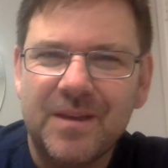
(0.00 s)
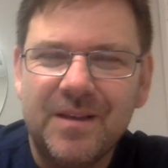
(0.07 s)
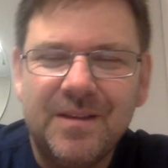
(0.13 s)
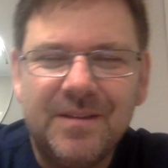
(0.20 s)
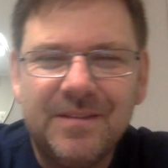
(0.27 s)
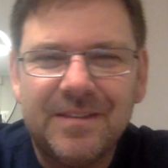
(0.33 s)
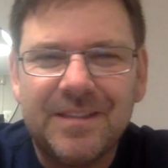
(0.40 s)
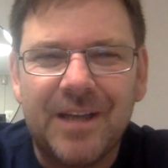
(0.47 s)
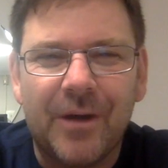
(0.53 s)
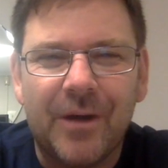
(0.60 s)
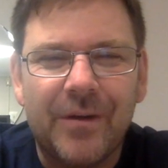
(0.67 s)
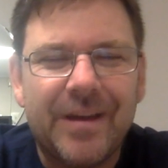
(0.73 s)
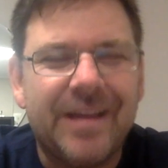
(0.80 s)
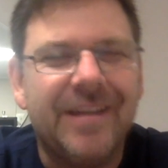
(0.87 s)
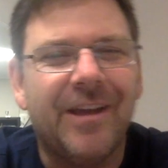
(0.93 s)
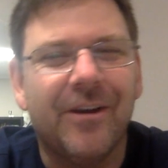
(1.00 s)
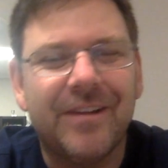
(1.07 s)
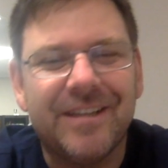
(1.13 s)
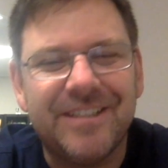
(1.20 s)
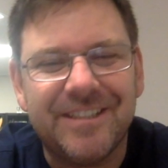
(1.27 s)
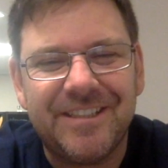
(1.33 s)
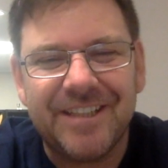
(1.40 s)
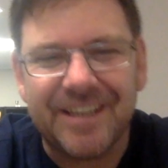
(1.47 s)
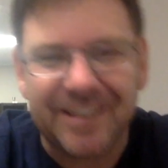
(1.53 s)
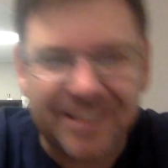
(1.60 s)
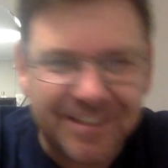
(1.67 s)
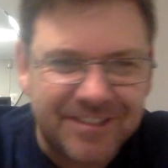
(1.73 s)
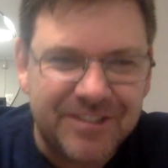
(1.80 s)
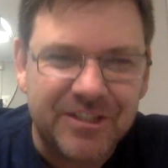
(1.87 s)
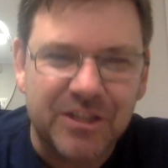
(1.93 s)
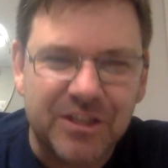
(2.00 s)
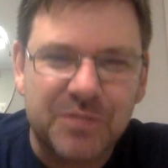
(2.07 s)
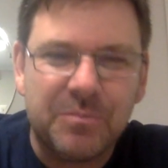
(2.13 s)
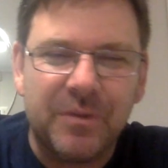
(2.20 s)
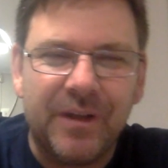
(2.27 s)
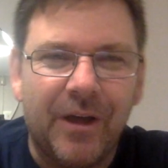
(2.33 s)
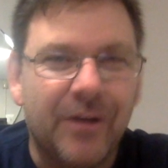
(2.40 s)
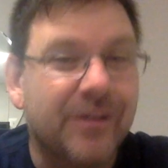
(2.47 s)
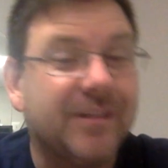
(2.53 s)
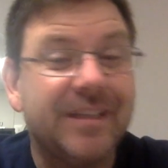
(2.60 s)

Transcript: method. Go ahead, go and get your ticket. It's just below.